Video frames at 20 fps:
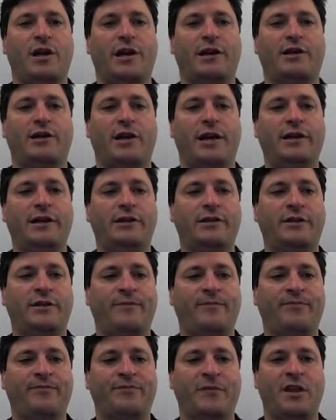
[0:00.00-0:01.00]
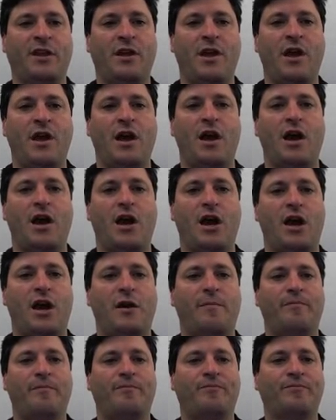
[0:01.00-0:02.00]
I got.
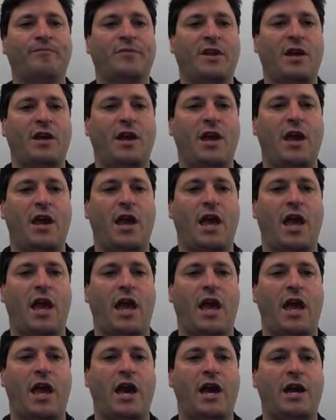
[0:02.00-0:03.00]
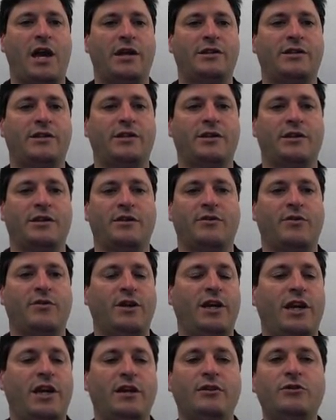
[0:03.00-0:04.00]
And
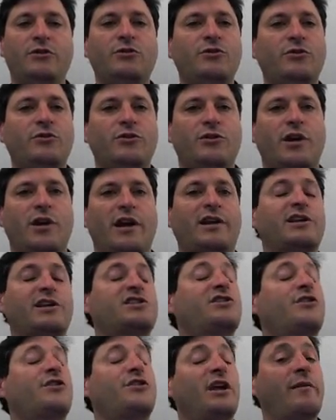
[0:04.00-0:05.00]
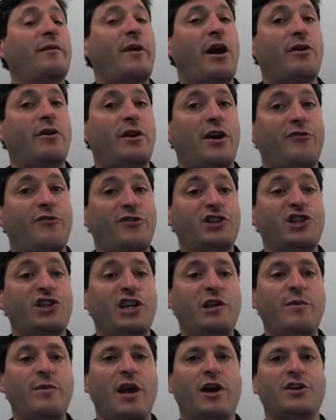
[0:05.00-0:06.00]
I guess the thing about
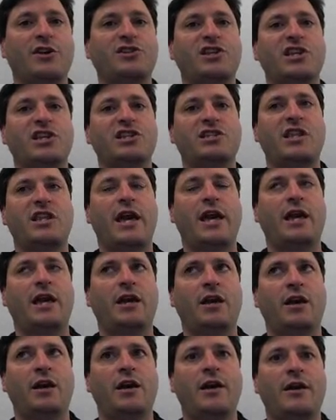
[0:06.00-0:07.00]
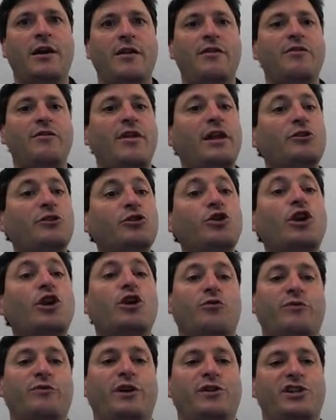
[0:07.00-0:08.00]
phishing emails is they
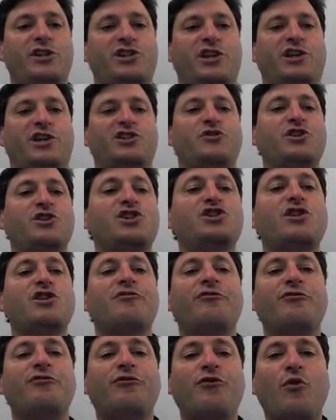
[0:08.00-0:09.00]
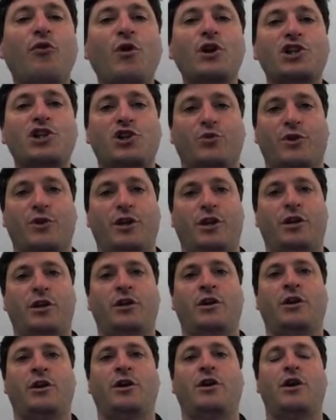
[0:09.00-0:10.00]
look realistic. So this is a
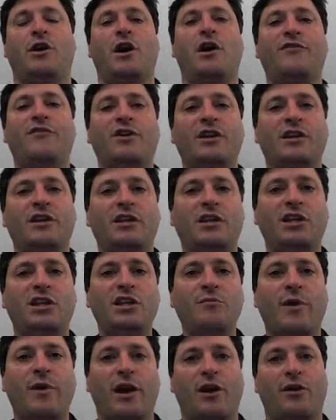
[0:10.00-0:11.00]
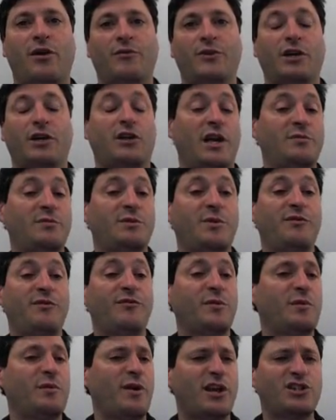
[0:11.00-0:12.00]
forgery of an email that claims to be
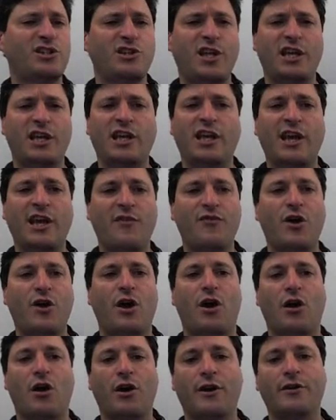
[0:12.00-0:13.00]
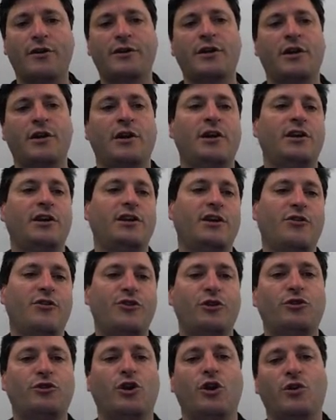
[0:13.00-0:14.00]
from eBay, so they can get the art,
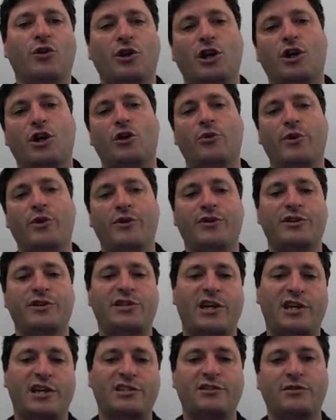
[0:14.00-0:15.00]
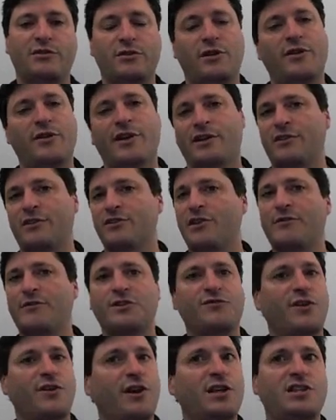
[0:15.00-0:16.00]
the logo and the text and all that kind of stuff.
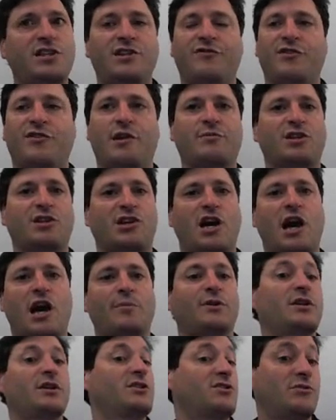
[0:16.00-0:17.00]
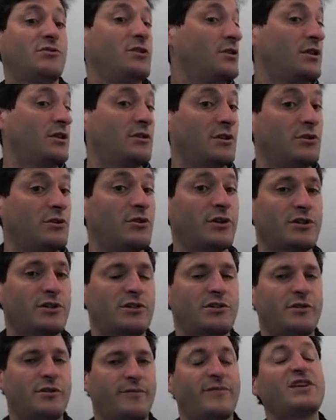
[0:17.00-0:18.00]
It's very easy for them to copy it, so it
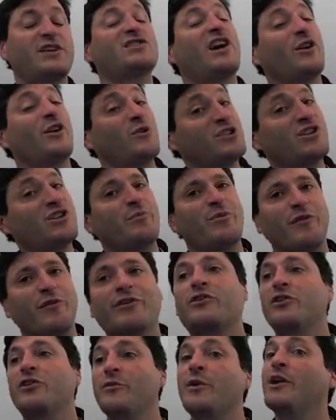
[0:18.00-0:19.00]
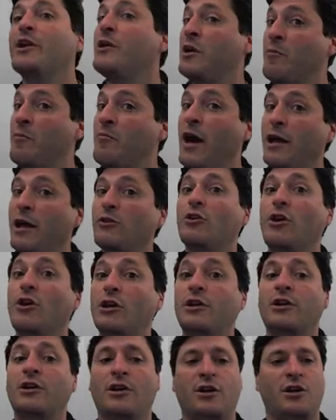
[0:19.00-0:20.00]
looks, it's not always done perfectly, but it might
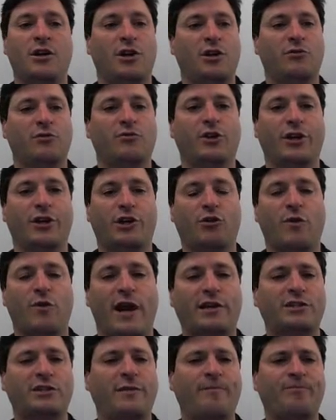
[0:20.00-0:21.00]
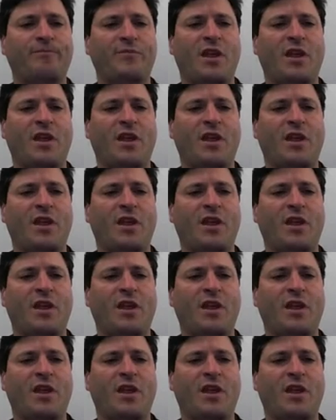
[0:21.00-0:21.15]
look really correct.